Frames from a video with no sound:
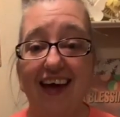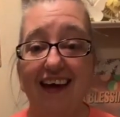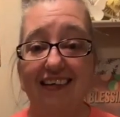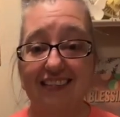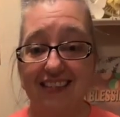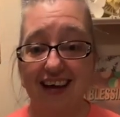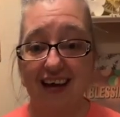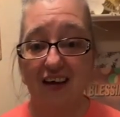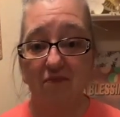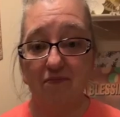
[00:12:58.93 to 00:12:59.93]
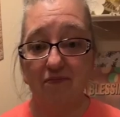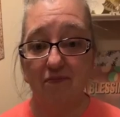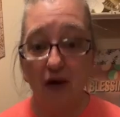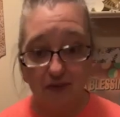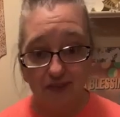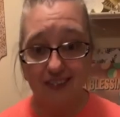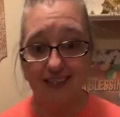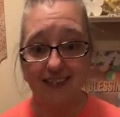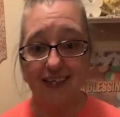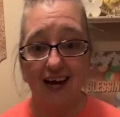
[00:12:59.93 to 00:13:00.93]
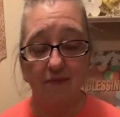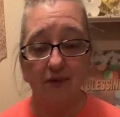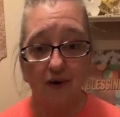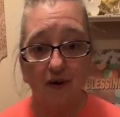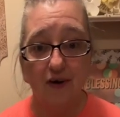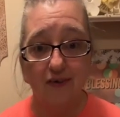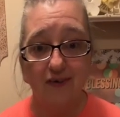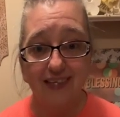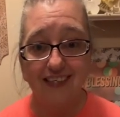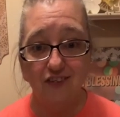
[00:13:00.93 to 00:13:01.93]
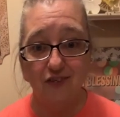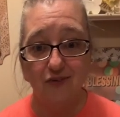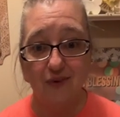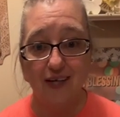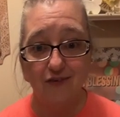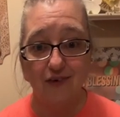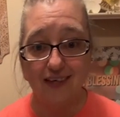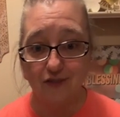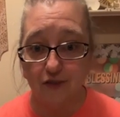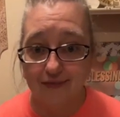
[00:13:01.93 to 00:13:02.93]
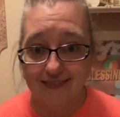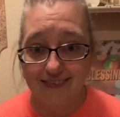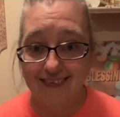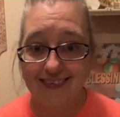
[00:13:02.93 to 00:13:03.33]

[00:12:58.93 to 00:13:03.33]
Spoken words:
And most of the time, your heart will lead you to the right direction.